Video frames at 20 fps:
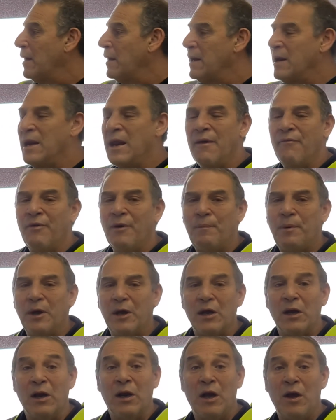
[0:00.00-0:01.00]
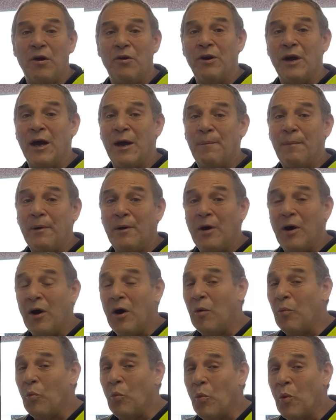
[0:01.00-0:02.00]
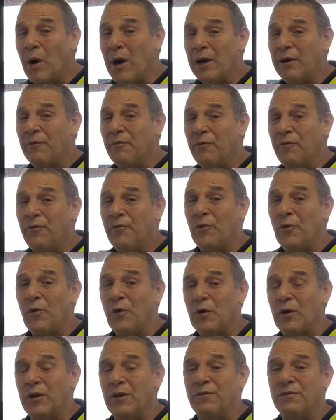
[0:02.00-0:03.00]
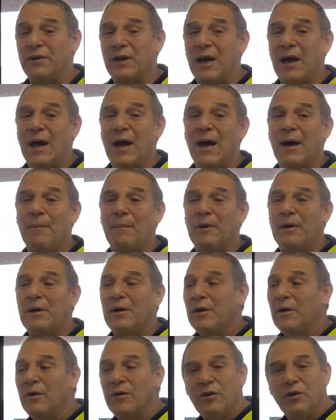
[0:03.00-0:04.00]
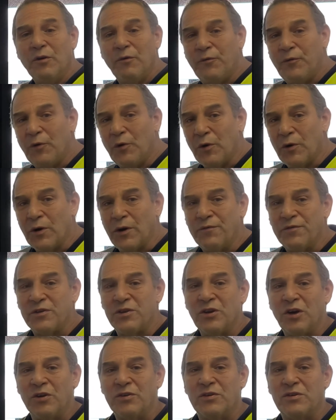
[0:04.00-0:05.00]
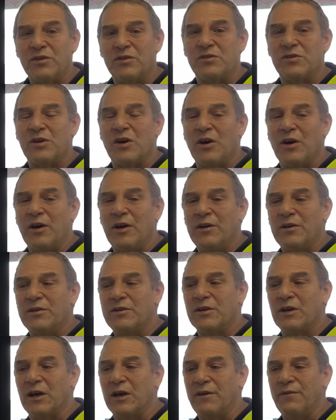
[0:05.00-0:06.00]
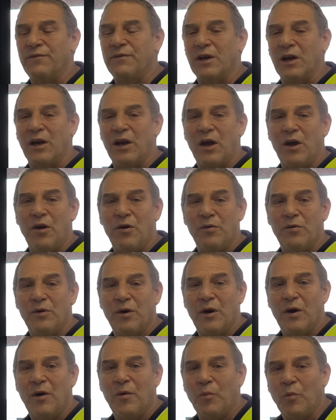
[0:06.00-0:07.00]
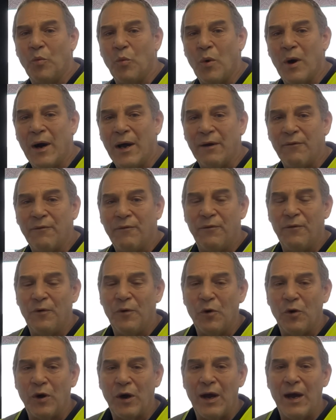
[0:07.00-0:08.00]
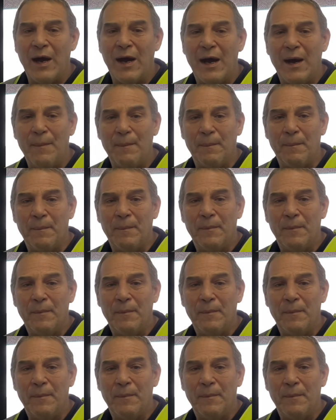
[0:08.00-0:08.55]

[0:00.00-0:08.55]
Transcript: Never pick a load up on one forklift arm. Your forklift's not designed to lift a load on one fork arm.